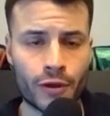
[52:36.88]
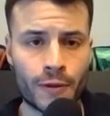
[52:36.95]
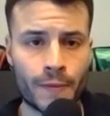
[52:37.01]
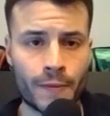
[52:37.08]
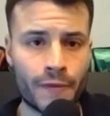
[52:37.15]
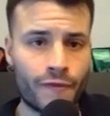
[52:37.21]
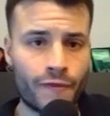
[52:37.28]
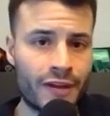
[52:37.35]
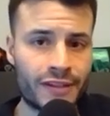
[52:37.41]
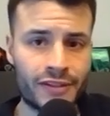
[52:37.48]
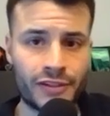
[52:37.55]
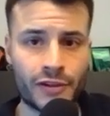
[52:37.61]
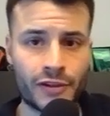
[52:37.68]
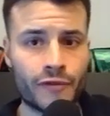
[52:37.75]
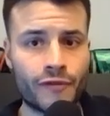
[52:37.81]

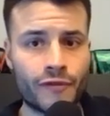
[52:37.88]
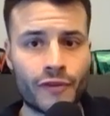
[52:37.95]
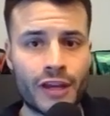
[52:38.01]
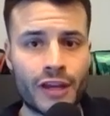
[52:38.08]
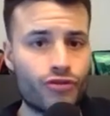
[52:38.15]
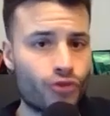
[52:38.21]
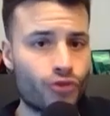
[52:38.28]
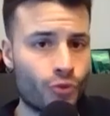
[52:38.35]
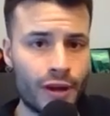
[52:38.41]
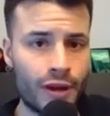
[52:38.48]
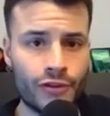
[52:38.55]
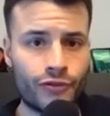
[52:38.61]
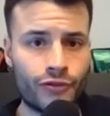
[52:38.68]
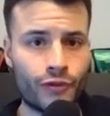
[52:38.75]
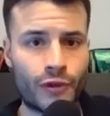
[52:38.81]
defensive
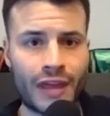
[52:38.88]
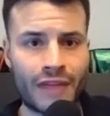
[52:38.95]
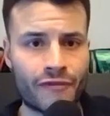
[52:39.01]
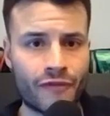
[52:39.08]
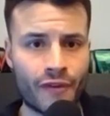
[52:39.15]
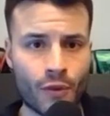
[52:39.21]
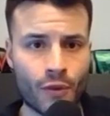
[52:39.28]
injuries for that fight?